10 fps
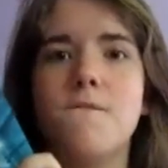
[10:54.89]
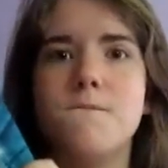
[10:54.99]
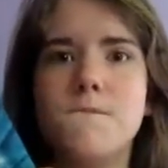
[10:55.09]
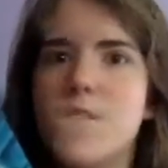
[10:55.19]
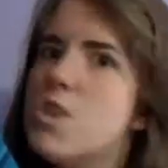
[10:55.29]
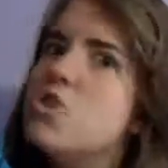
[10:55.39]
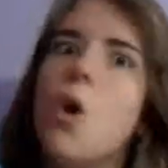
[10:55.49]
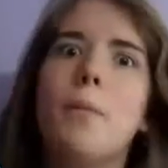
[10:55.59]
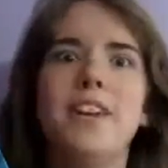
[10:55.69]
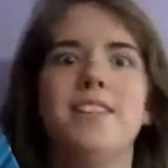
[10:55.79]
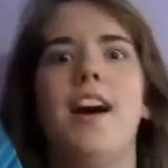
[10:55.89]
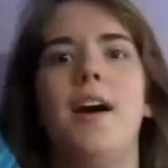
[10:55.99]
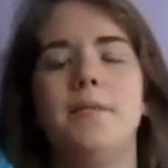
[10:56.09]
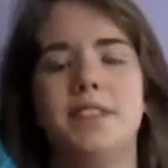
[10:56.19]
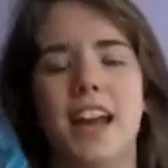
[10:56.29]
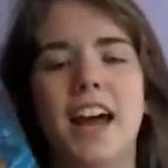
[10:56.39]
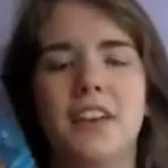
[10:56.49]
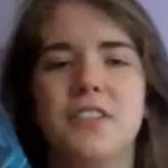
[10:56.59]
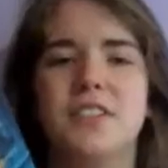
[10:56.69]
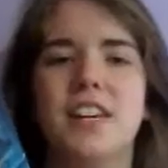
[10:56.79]
so many times, and I
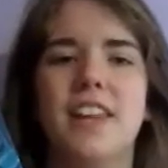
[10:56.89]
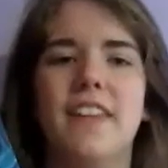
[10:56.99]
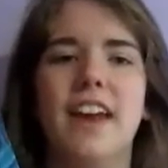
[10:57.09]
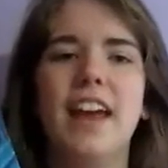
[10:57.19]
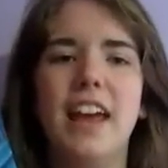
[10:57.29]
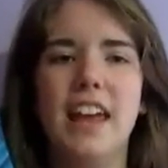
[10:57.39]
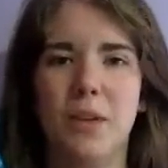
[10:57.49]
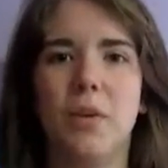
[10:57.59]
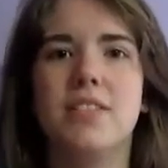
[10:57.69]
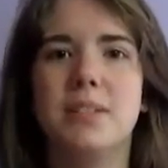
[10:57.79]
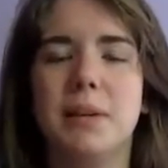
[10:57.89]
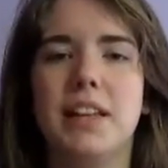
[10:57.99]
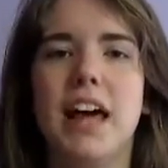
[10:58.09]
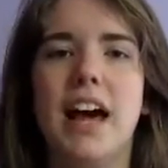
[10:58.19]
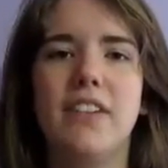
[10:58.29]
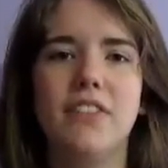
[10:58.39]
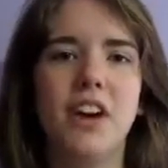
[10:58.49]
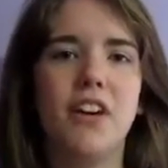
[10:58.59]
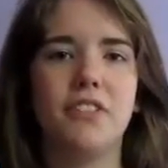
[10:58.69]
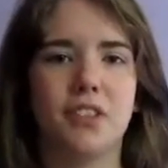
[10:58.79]
understand that he wants to be alive
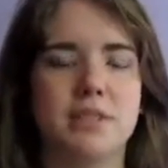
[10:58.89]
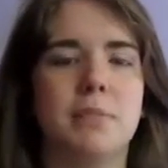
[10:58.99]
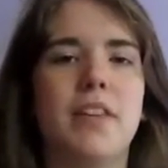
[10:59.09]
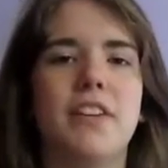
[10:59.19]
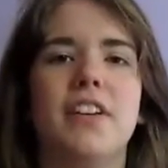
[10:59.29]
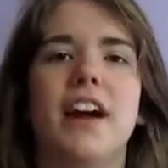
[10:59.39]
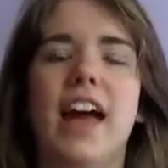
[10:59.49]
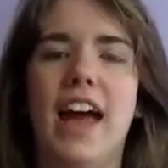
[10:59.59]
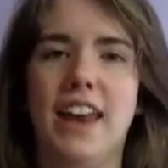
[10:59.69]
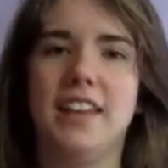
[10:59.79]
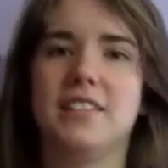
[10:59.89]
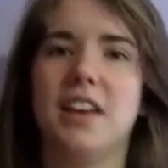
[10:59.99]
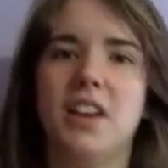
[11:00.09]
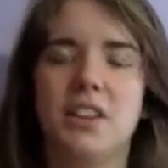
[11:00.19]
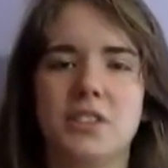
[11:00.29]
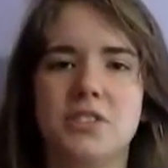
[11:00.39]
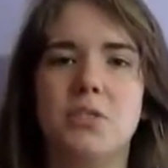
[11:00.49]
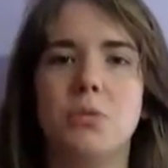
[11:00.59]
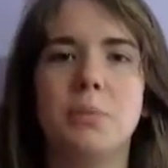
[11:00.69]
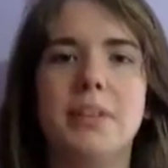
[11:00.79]
for his mother and his
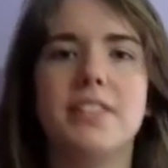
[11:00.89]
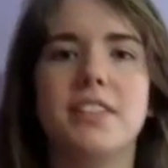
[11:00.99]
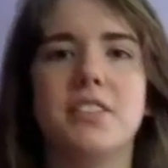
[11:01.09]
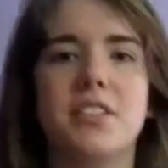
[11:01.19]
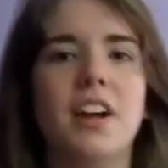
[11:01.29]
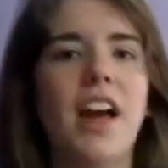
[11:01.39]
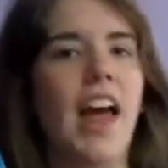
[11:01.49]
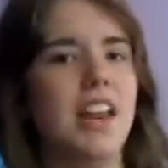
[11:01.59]
soon-to-be sister and his